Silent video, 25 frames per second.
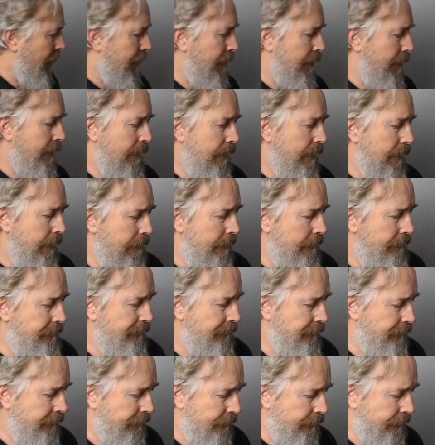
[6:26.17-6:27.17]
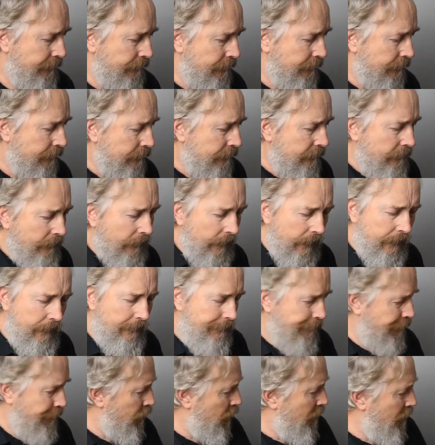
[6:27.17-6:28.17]

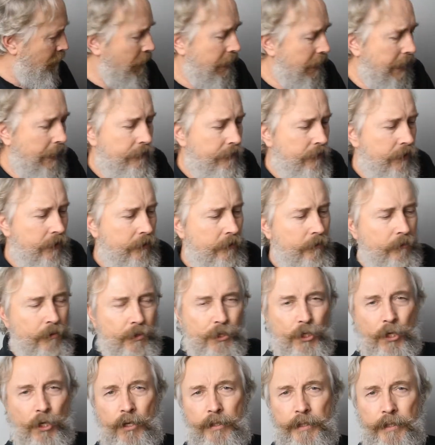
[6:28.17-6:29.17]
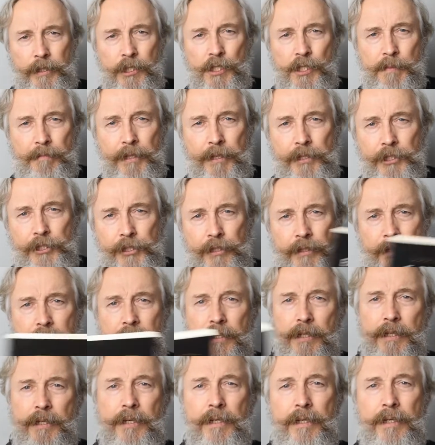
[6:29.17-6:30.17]
the first book I wrote was called Expression,
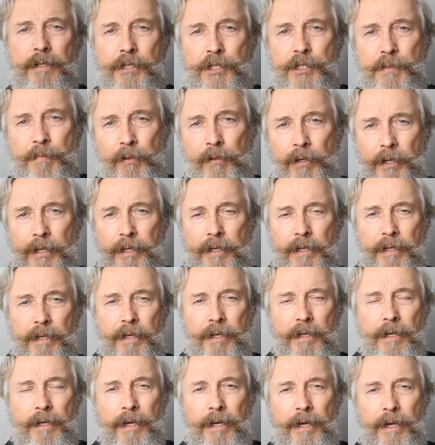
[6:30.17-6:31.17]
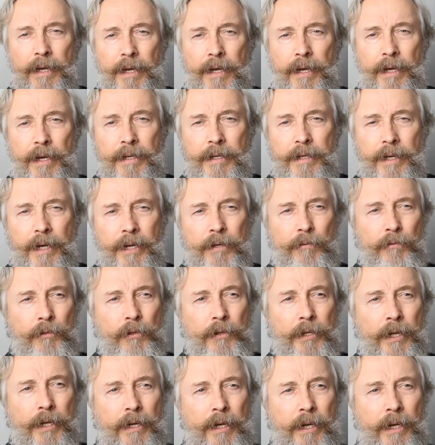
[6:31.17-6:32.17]
this book. And I
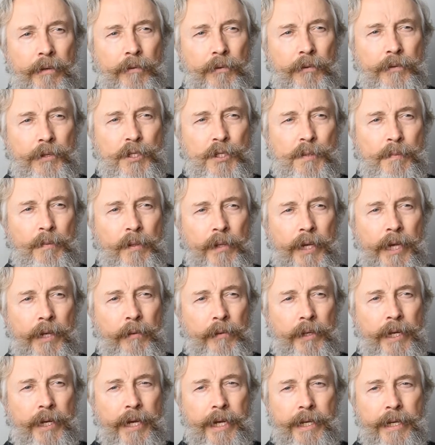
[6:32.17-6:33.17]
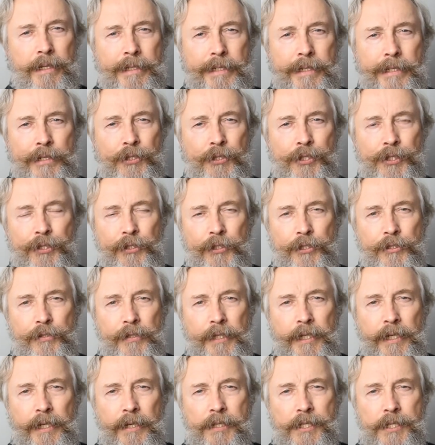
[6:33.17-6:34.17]
wrote this book when I had knee
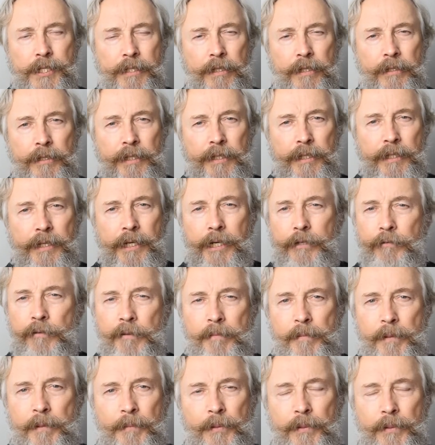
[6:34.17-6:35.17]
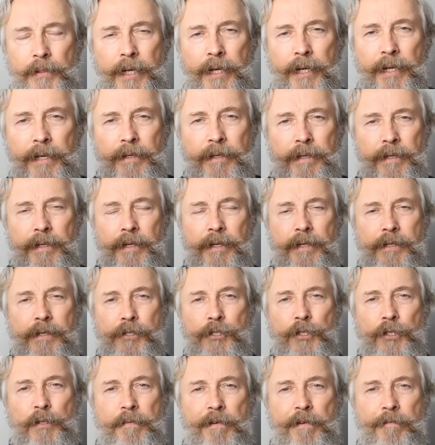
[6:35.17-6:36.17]
surgery. I started it, I remember, and
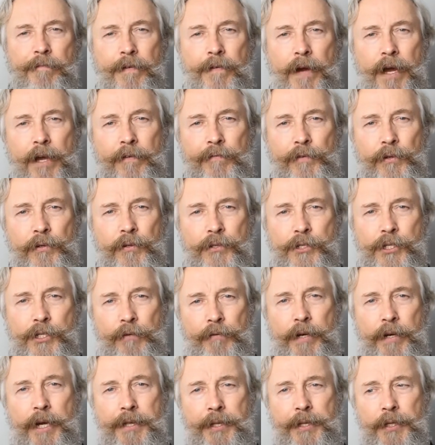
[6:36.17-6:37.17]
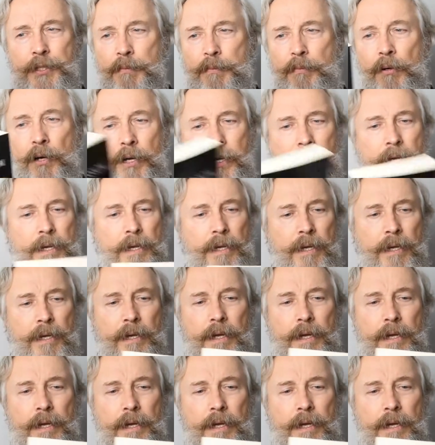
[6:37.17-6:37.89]
it took me 5 years to write this book.